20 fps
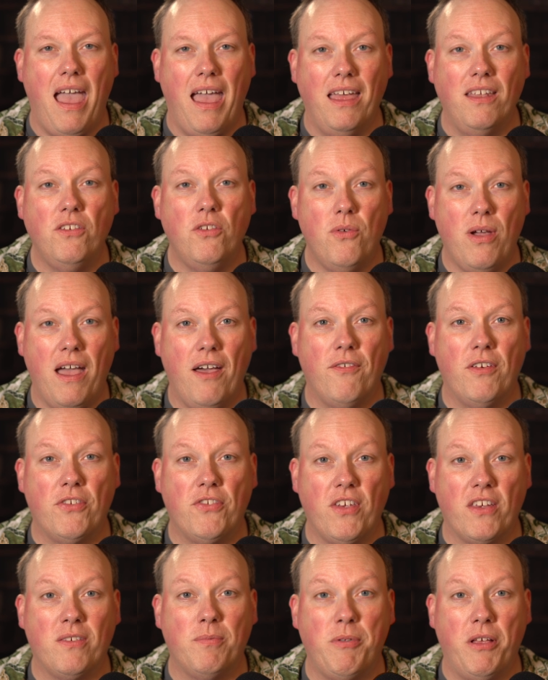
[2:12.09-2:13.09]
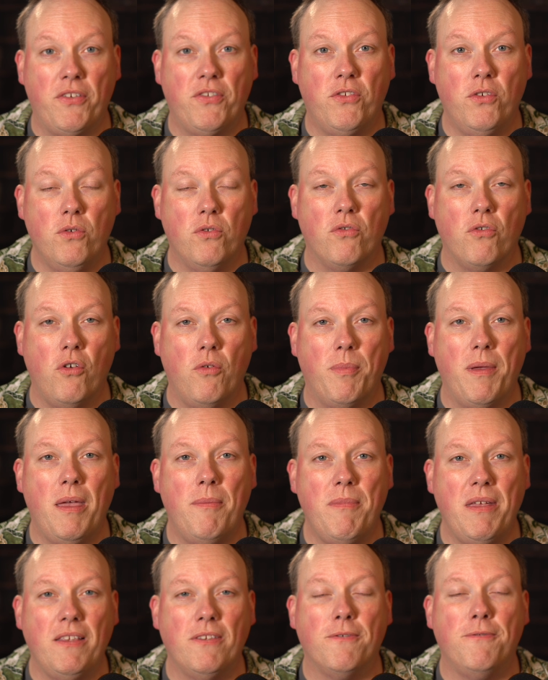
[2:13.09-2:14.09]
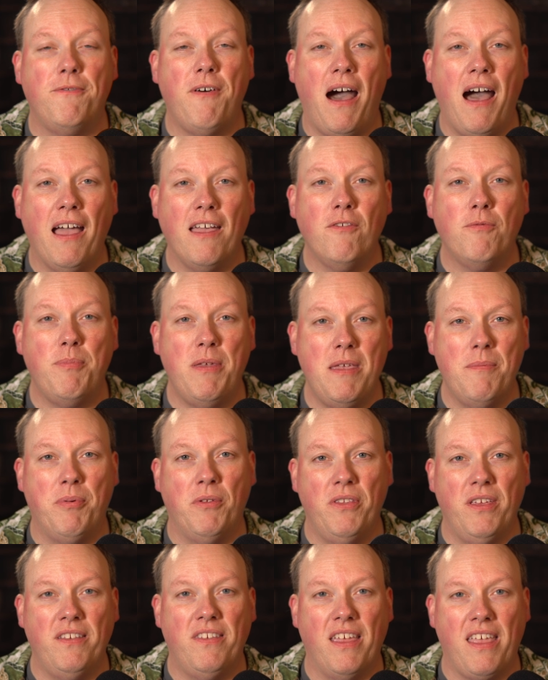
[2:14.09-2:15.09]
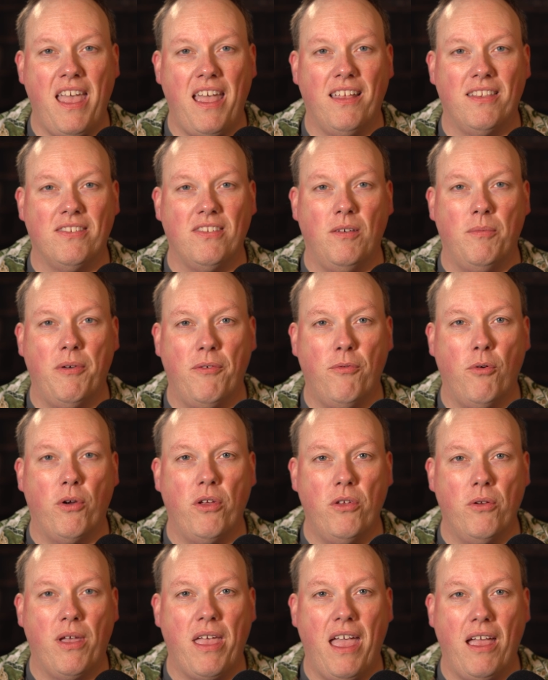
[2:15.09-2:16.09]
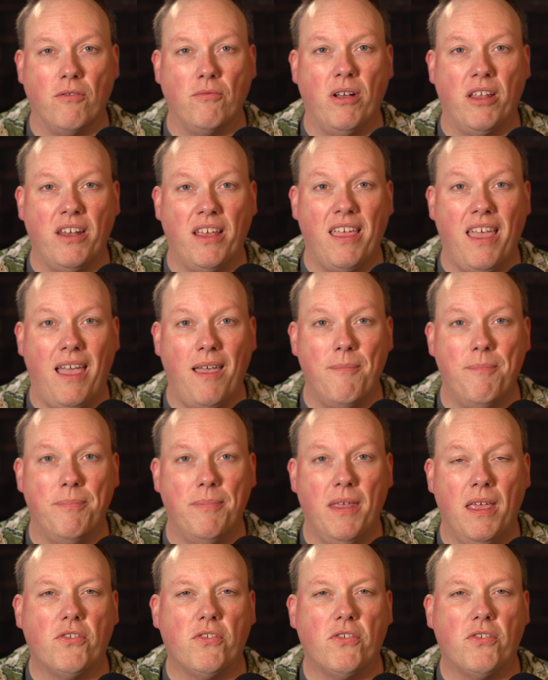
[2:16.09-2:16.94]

and you have a 6+2 group, it means 5 people need to cancel before you can't run a game.